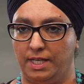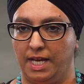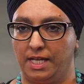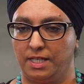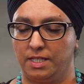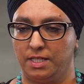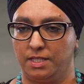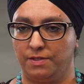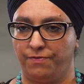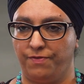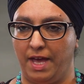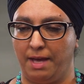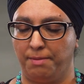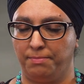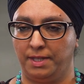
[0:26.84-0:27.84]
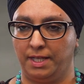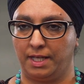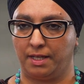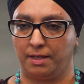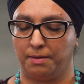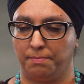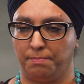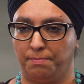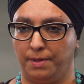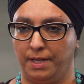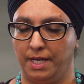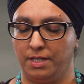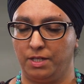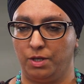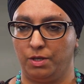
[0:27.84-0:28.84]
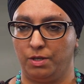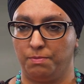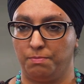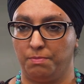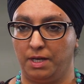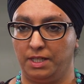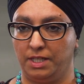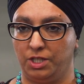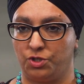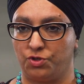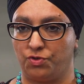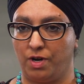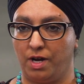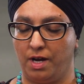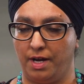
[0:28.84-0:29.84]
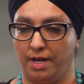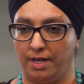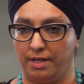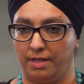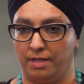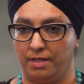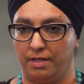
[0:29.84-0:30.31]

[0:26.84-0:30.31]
Yet his family bled her money dry,